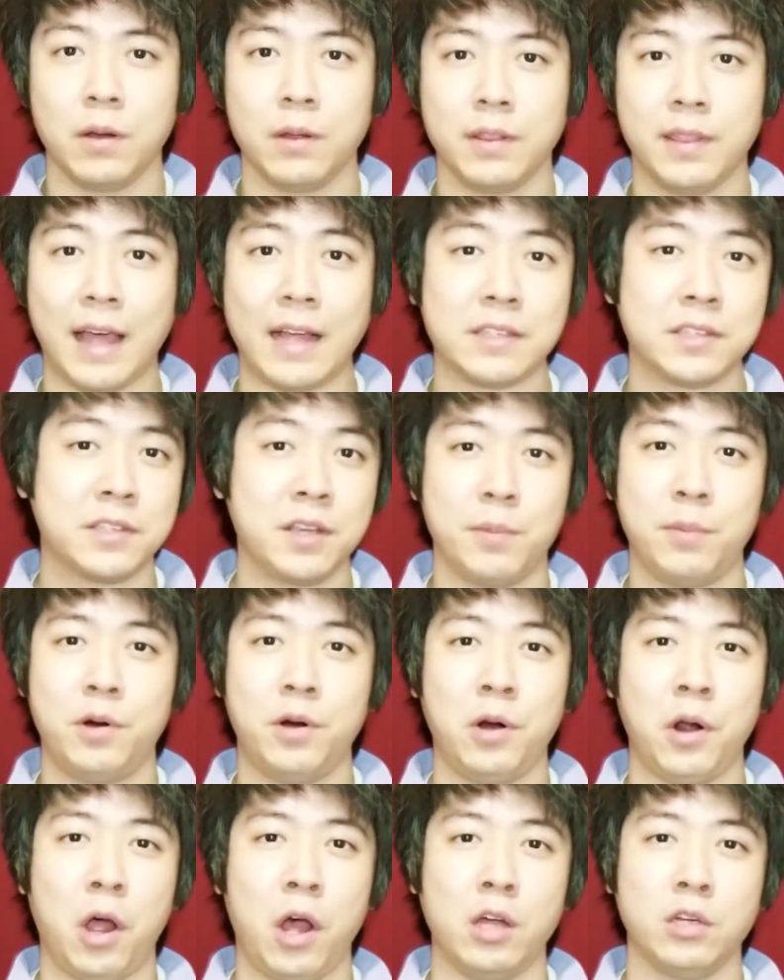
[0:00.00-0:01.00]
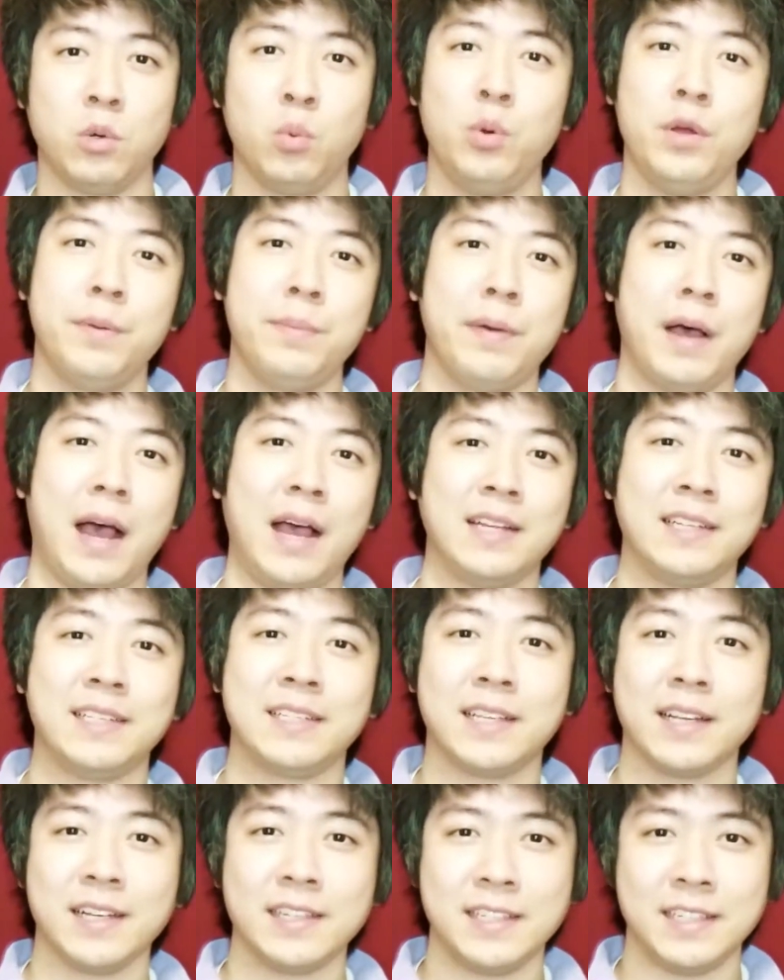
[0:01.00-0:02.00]
That summer, on a whim, I
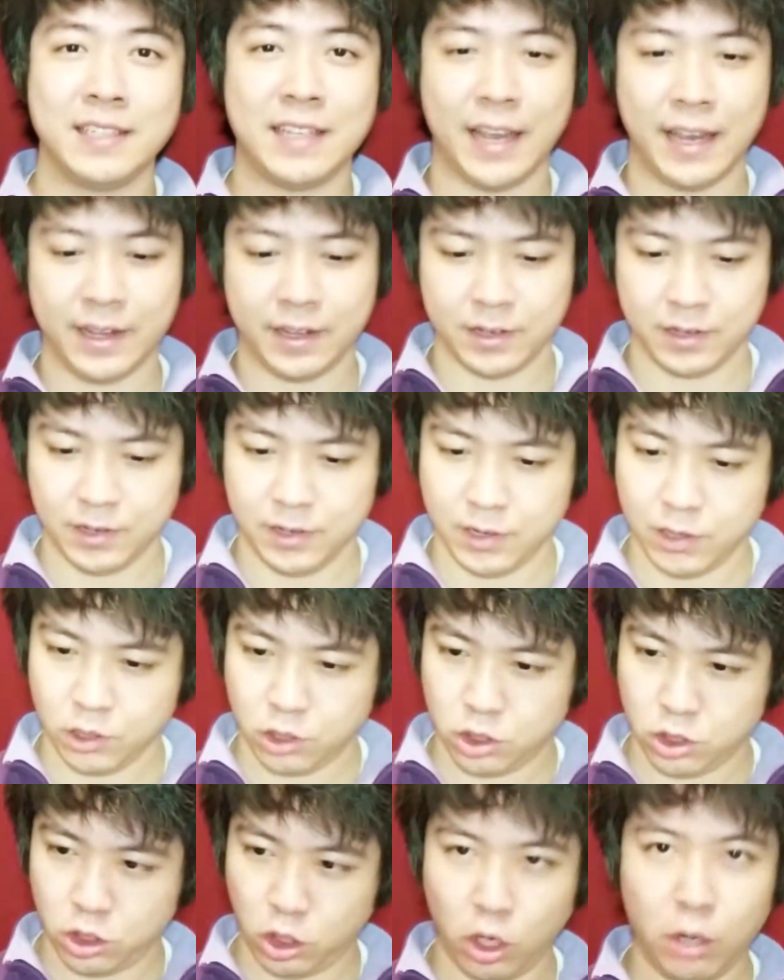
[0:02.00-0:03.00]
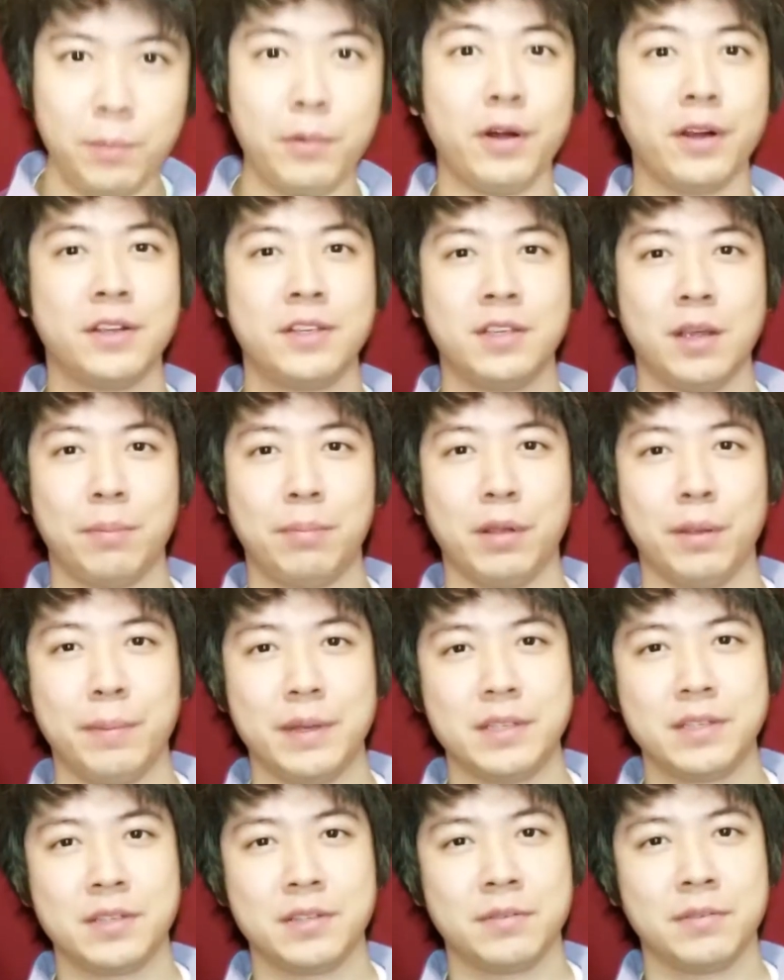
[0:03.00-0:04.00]
decided to take turmeric
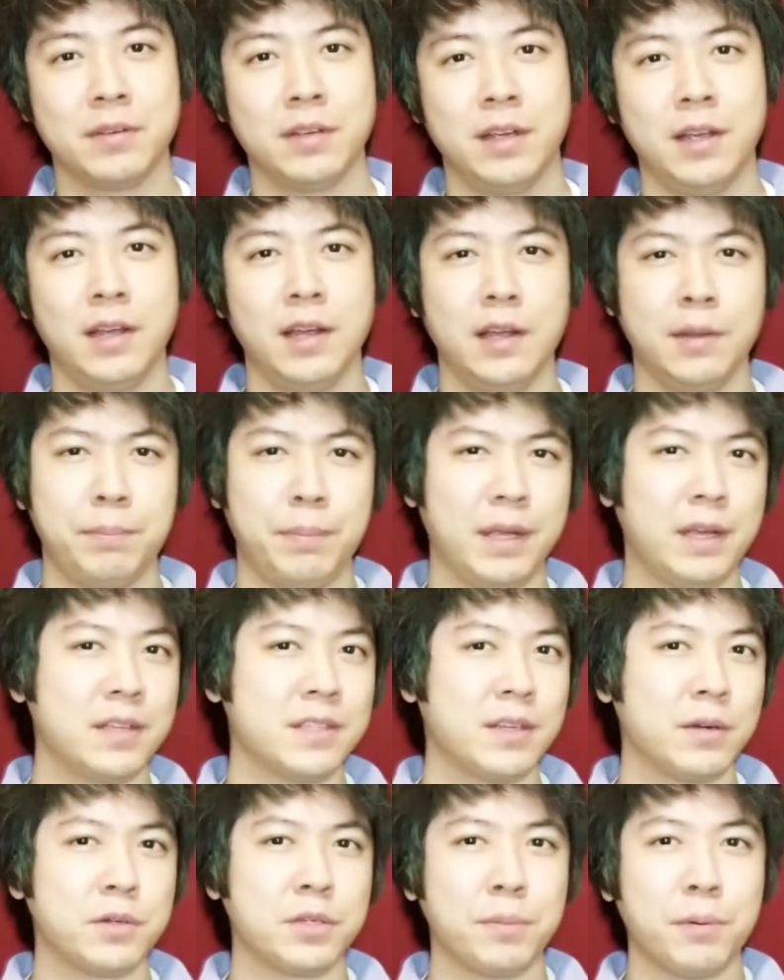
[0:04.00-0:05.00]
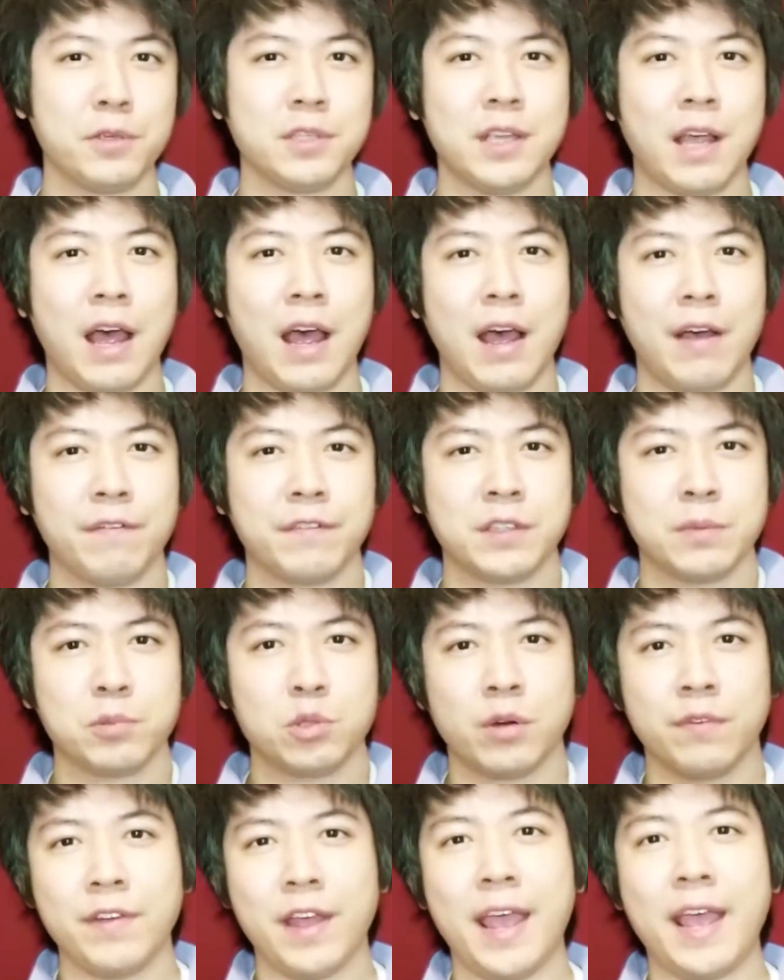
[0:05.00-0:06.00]
supplements because they're supposed to have some
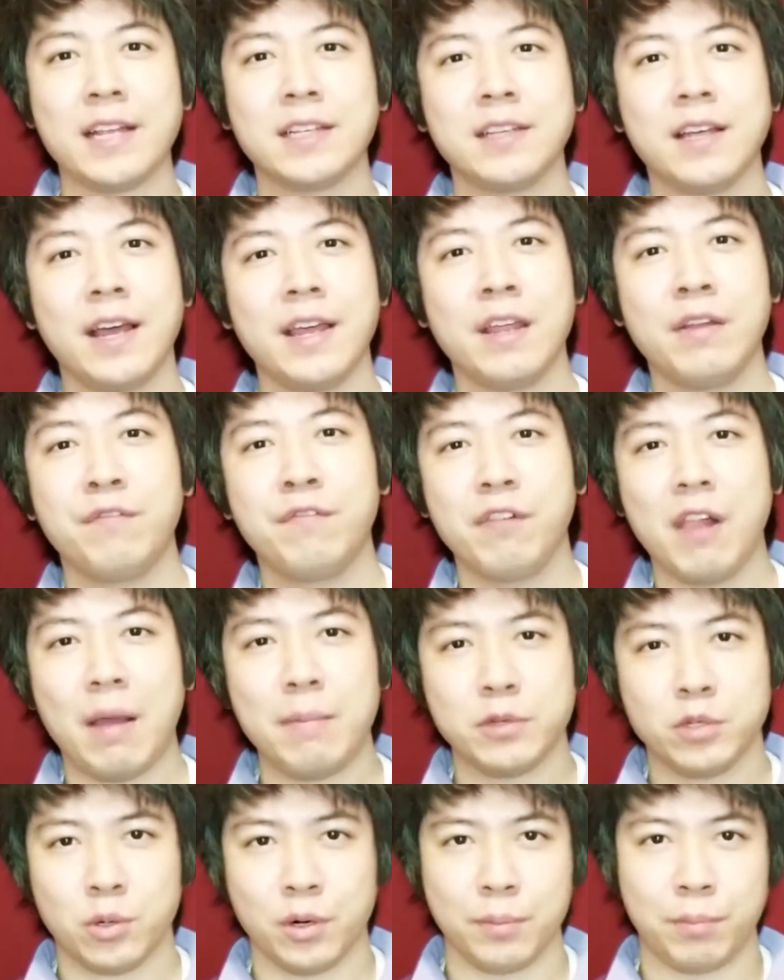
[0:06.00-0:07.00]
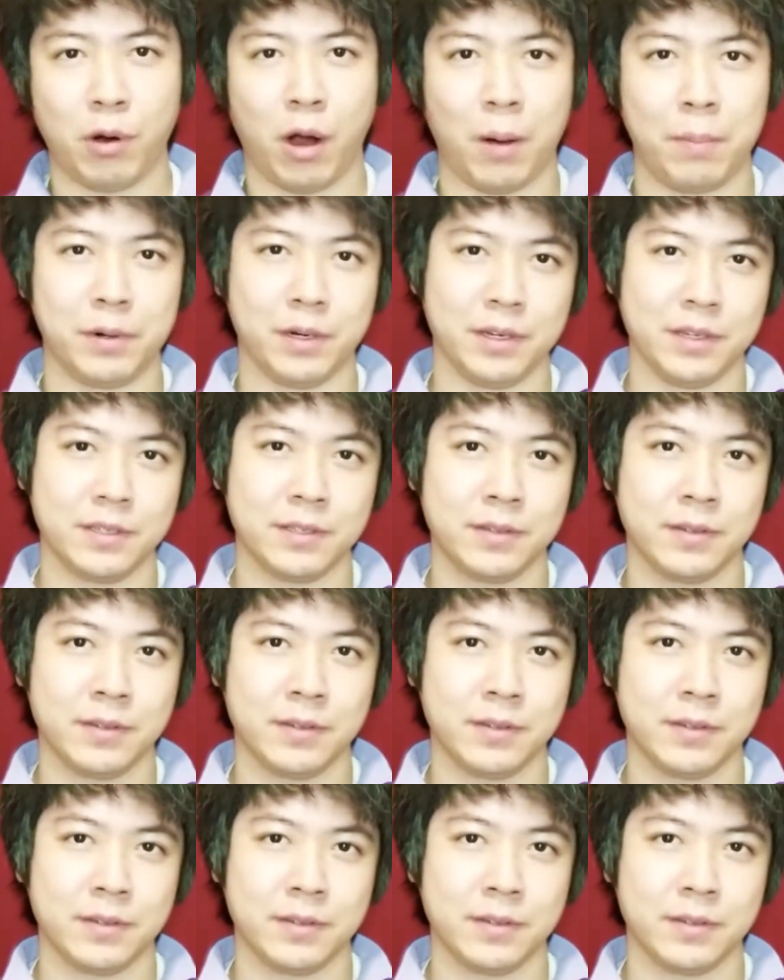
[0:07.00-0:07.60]
sort of anti-inflammatory properties.